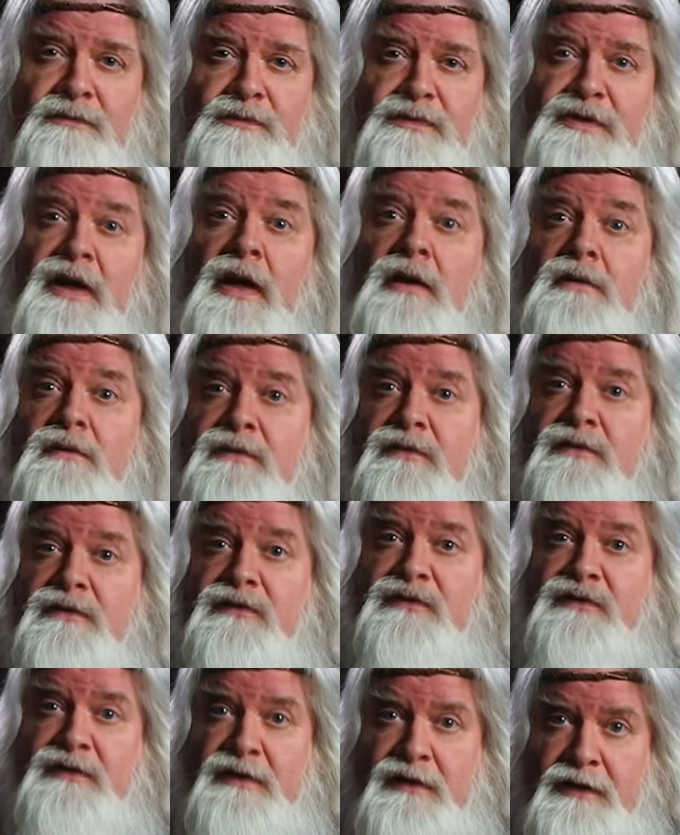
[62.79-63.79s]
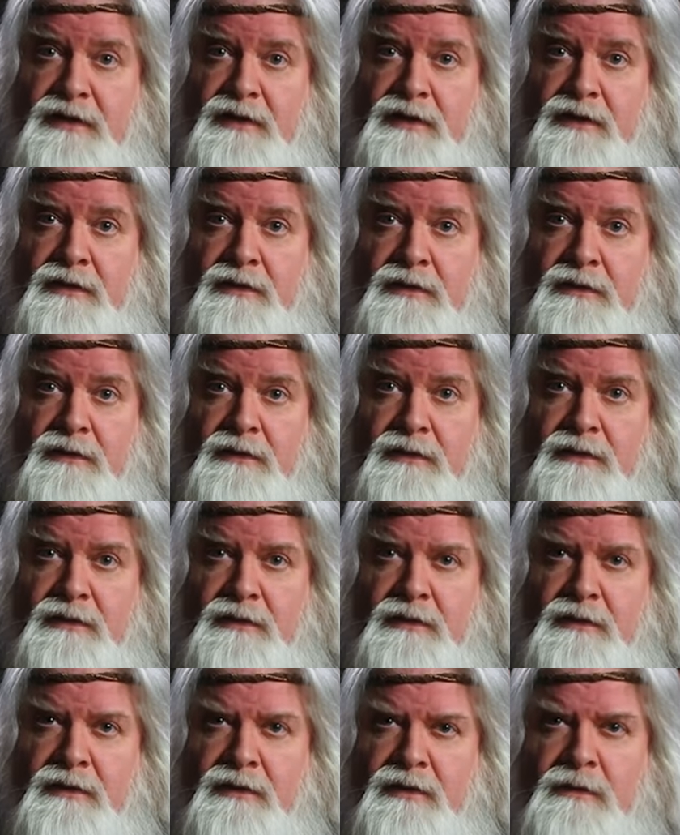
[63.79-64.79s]
the unseen,
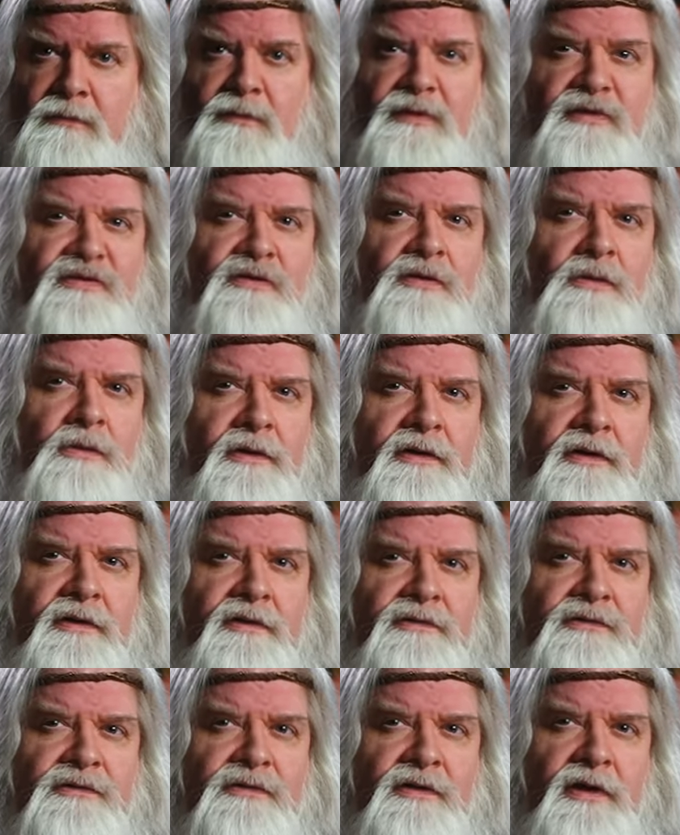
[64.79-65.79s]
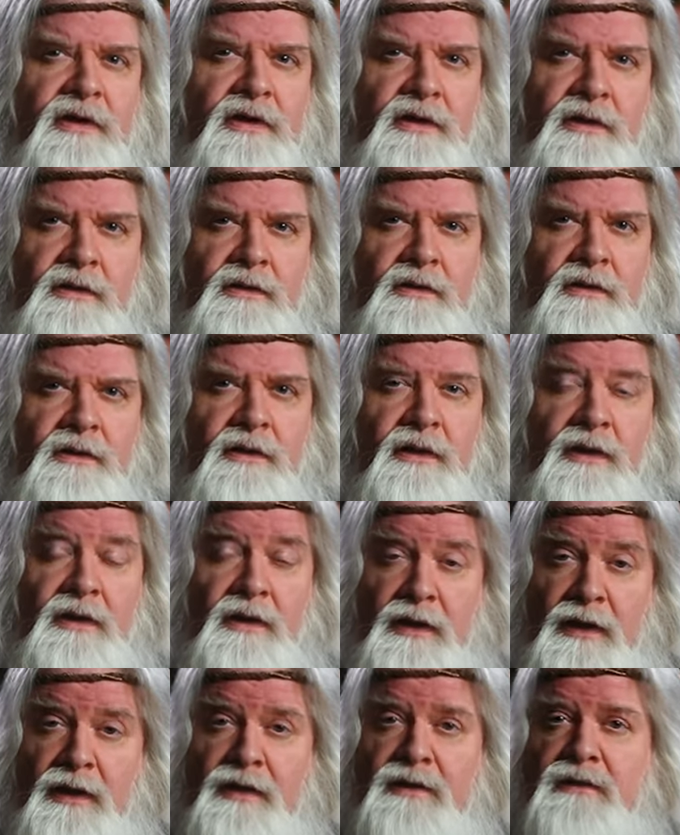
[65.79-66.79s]
the mysterious, hidden,
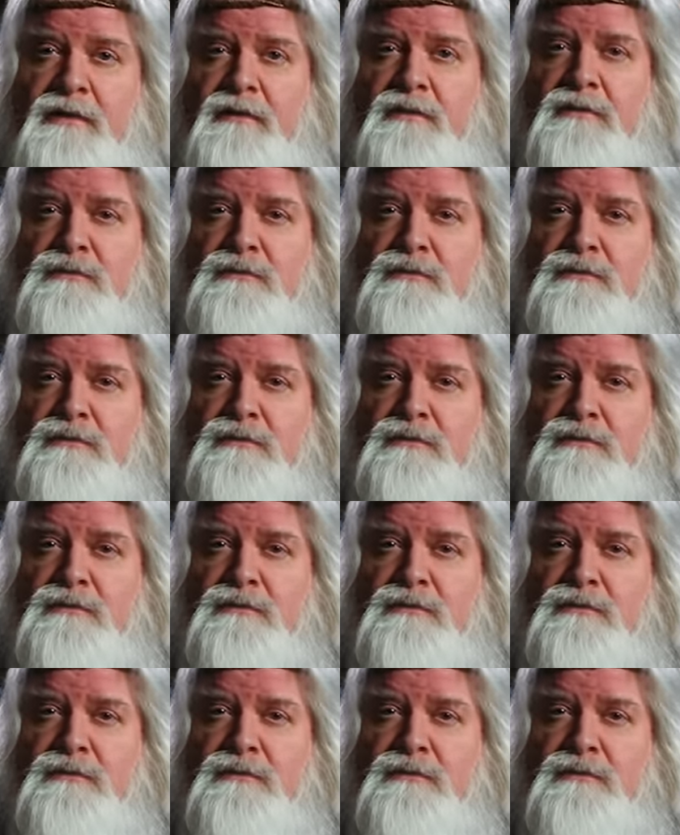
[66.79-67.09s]
and in